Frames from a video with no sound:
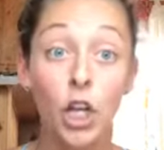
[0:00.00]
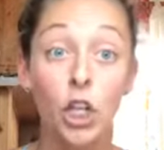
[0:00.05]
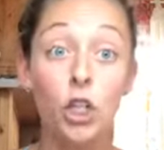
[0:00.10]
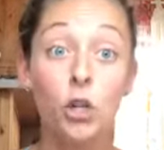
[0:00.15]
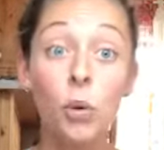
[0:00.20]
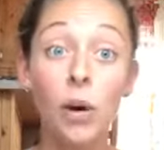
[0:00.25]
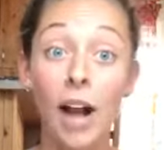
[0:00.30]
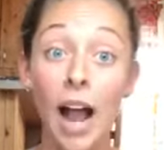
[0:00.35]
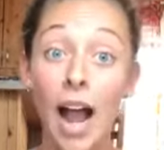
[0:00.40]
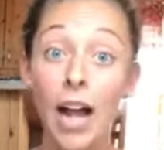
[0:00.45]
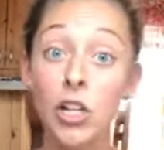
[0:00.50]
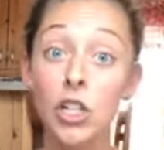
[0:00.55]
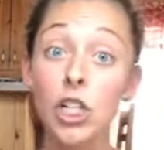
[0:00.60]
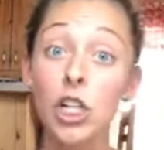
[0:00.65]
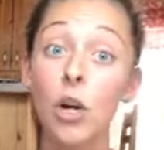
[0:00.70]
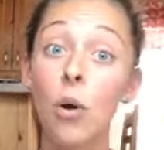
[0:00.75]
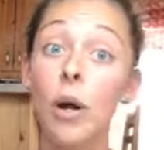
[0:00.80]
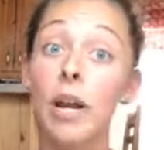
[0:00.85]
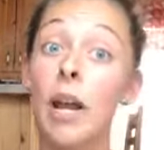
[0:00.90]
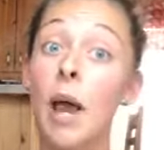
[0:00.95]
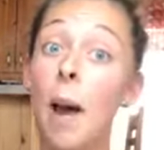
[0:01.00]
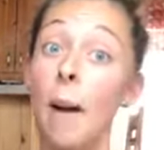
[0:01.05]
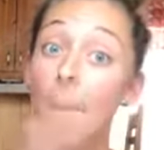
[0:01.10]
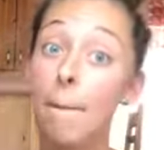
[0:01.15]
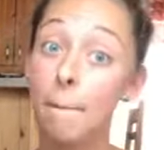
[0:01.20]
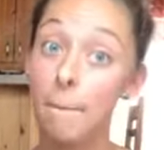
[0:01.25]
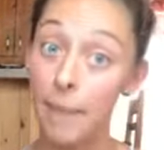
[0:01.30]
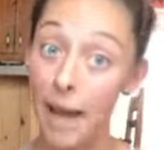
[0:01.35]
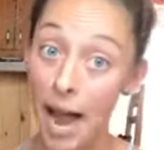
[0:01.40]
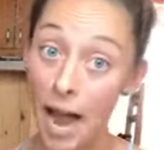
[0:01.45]
You are actually going
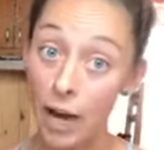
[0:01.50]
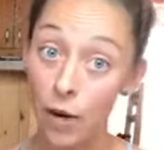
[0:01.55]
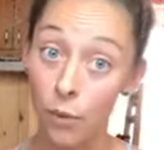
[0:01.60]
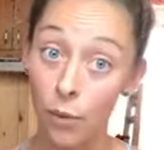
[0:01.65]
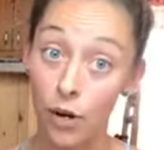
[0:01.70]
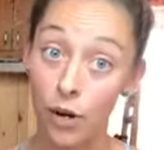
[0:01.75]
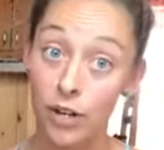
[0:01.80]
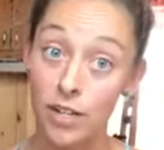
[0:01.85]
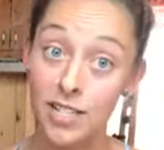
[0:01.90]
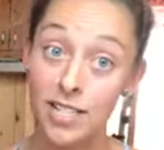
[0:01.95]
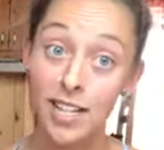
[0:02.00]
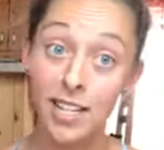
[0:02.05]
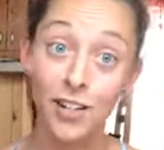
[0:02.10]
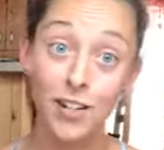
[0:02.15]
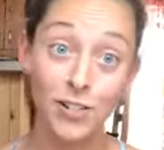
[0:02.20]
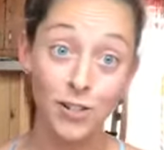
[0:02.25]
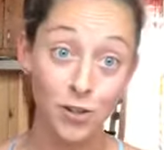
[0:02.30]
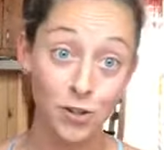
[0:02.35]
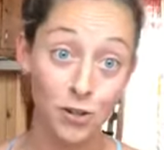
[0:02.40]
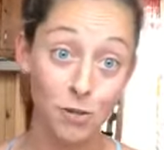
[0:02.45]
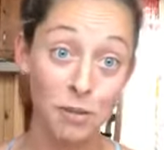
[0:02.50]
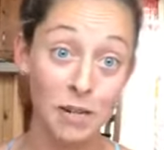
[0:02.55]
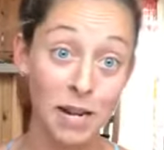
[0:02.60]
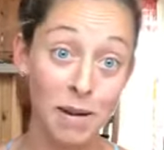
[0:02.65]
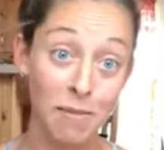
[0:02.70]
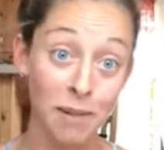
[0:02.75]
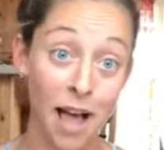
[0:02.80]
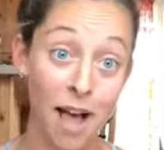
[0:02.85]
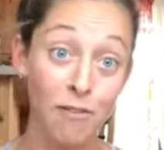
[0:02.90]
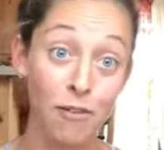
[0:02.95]
backwards in your social
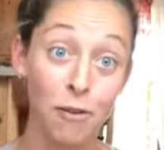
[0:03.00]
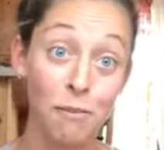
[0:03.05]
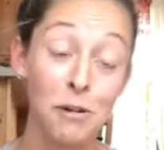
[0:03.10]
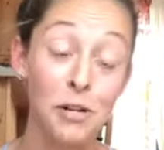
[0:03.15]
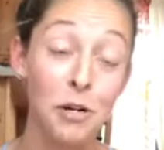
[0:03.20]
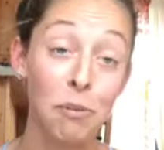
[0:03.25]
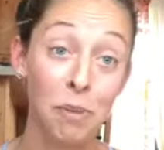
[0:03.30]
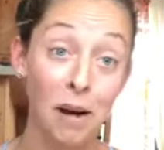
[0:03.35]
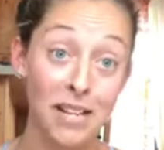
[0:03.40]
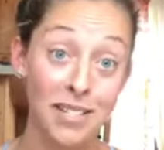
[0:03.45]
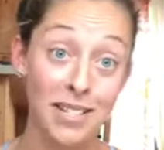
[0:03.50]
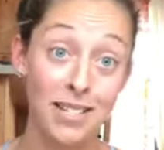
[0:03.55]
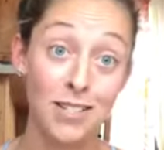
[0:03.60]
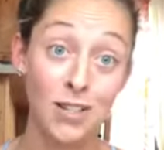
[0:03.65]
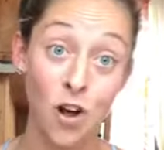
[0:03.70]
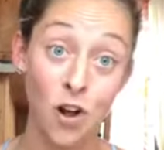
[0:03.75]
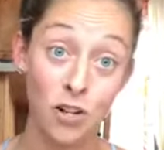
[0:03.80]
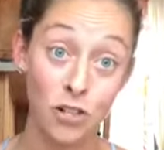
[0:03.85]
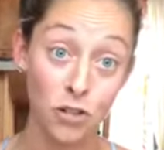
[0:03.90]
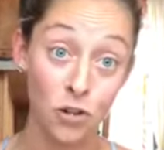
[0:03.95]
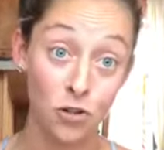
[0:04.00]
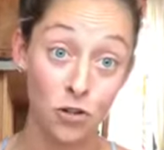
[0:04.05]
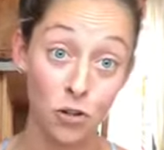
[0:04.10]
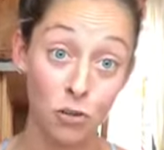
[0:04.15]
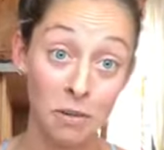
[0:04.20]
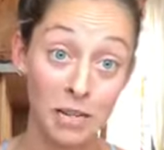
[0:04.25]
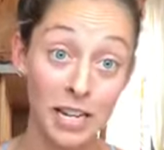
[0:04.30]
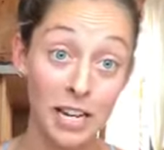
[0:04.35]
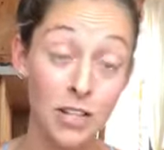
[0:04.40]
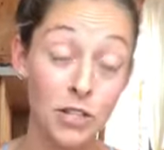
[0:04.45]
media platform and your presence on
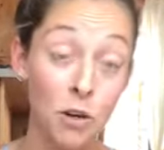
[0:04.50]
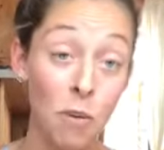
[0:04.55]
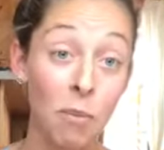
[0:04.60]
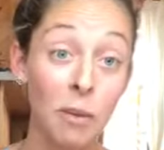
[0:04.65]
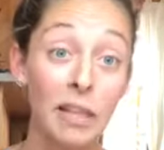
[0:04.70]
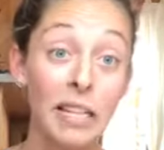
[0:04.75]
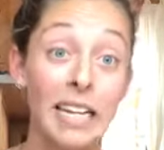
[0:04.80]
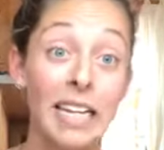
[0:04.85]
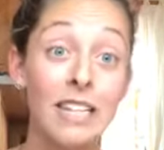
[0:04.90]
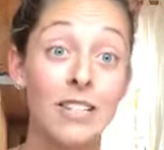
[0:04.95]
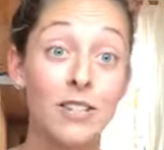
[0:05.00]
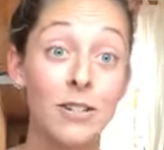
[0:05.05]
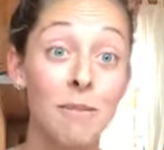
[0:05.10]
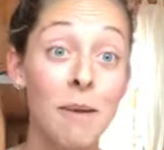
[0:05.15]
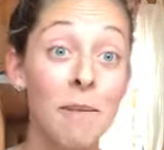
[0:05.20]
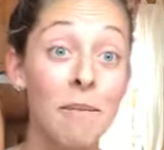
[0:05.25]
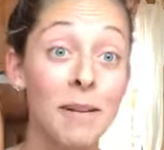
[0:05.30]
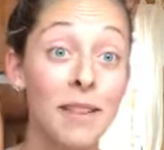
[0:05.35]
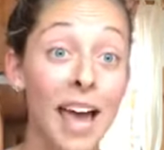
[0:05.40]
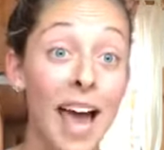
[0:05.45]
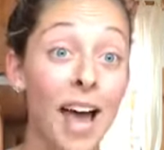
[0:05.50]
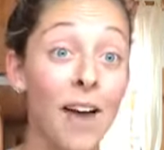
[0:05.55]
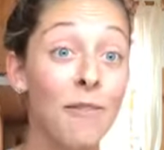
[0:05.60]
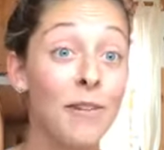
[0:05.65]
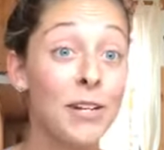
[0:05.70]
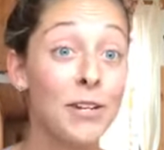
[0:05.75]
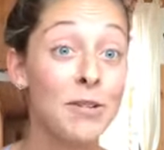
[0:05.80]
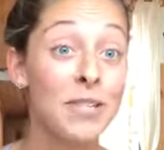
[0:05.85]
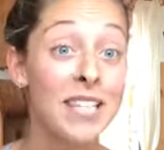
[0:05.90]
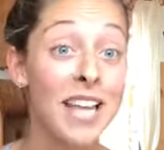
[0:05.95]
social media. So please remember that
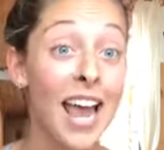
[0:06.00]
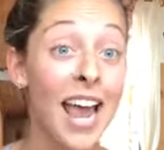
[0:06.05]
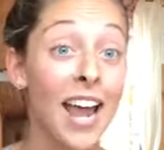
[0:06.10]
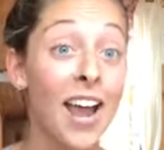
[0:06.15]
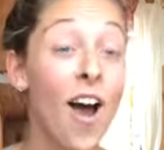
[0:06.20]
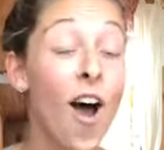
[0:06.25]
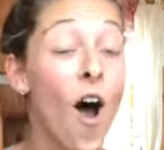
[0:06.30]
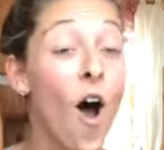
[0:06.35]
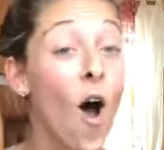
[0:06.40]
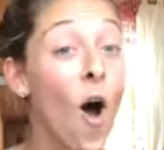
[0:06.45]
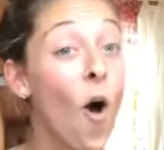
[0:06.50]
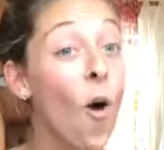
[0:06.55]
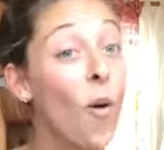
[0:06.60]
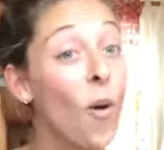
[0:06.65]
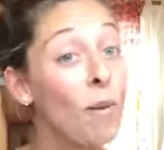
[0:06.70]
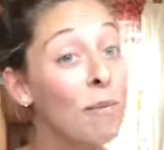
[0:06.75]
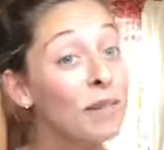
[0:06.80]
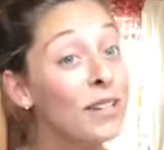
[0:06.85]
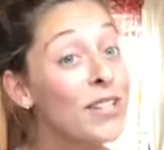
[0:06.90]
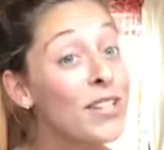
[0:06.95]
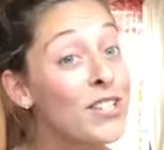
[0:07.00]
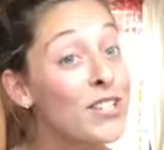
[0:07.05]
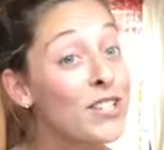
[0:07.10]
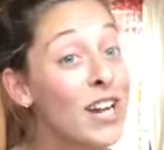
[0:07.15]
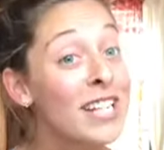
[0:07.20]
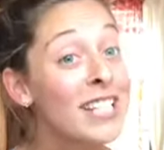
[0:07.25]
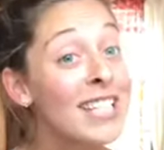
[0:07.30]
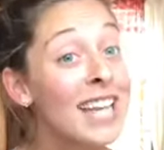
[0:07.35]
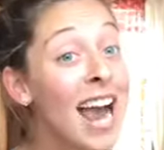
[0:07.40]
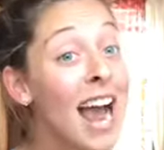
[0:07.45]
when you say, oh, I'm a little
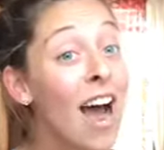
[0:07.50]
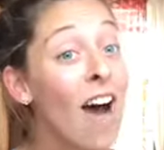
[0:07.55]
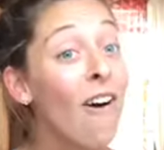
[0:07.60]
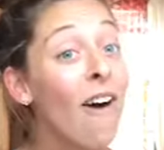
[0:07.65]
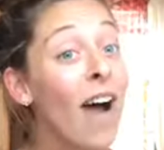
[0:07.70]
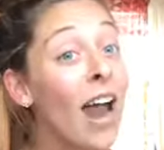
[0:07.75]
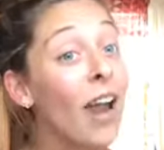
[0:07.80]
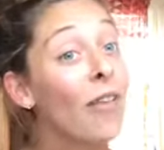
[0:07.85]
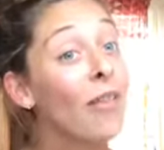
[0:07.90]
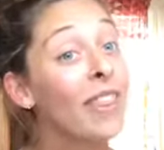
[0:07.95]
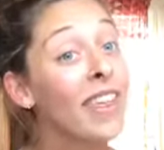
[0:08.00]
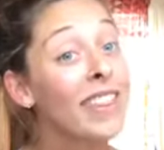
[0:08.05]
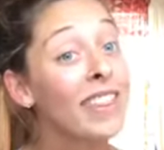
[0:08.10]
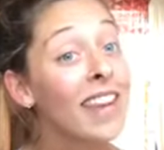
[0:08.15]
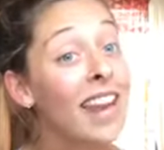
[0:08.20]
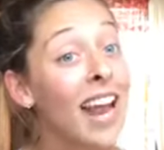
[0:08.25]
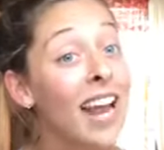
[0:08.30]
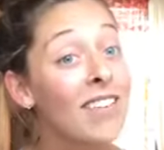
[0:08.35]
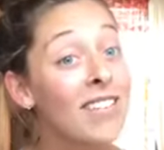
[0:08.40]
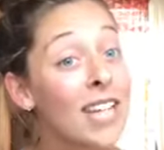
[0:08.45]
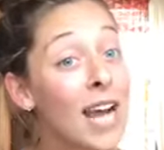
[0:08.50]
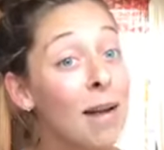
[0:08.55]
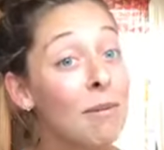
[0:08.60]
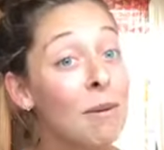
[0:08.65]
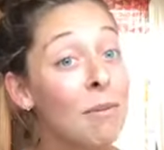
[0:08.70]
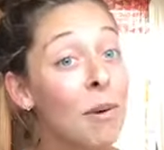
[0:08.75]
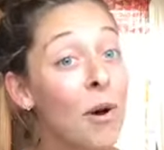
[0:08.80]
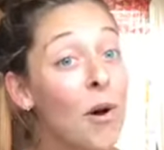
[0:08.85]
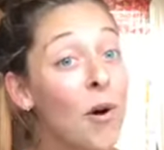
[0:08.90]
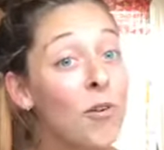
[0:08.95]
stressed out, I don't think that I have time
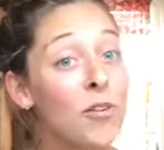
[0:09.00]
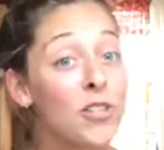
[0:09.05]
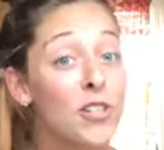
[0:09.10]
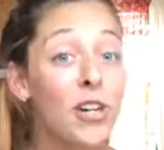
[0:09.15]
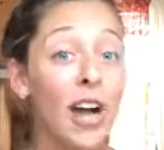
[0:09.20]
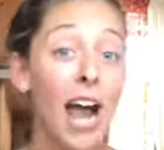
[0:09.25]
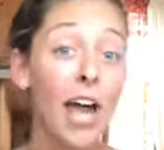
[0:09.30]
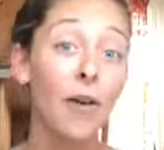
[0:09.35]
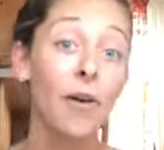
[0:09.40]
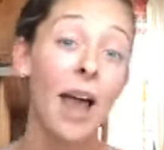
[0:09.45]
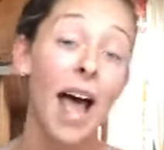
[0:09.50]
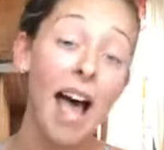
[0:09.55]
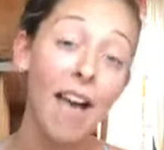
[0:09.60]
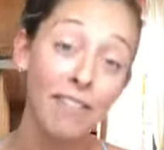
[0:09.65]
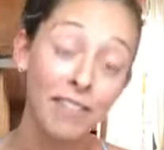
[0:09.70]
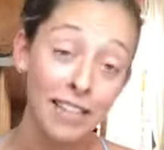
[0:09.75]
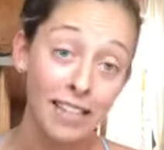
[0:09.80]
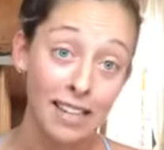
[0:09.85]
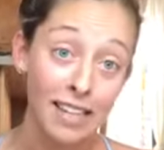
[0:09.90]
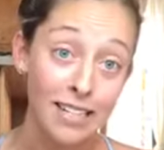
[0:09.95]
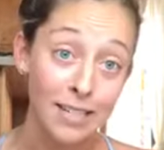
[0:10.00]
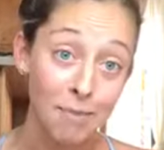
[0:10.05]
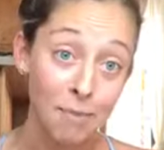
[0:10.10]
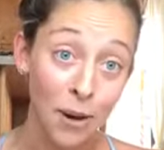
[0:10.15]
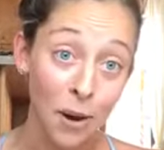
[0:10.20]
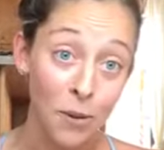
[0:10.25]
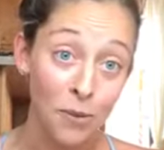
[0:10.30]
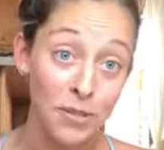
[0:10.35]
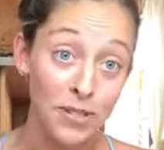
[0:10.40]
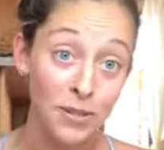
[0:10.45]
to post, or I don't have anything to
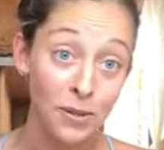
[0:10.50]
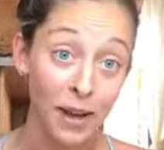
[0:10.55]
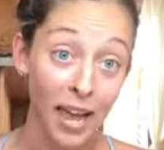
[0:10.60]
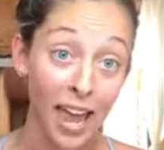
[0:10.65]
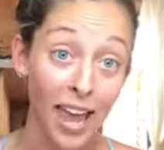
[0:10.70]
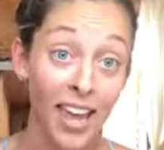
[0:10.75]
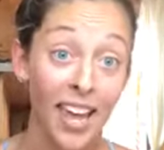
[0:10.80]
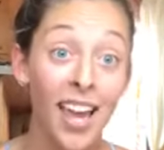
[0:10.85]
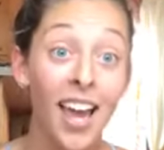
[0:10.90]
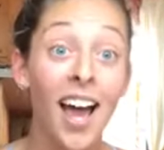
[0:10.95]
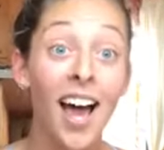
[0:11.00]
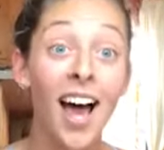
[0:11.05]
post, okay?